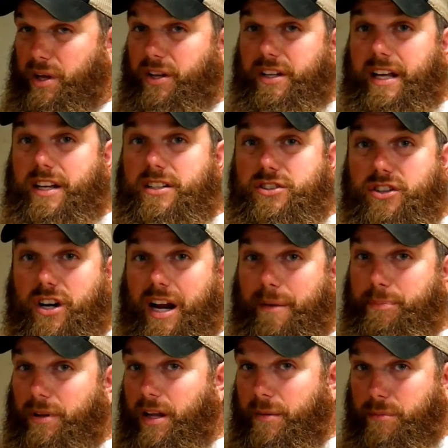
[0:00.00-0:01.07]
built out of
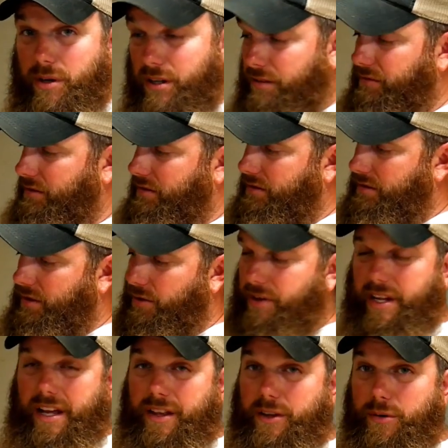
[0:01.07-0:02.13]
scrap lumber, throw it
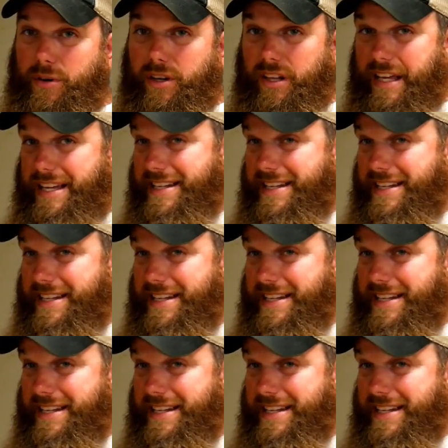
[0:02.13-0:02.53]
together real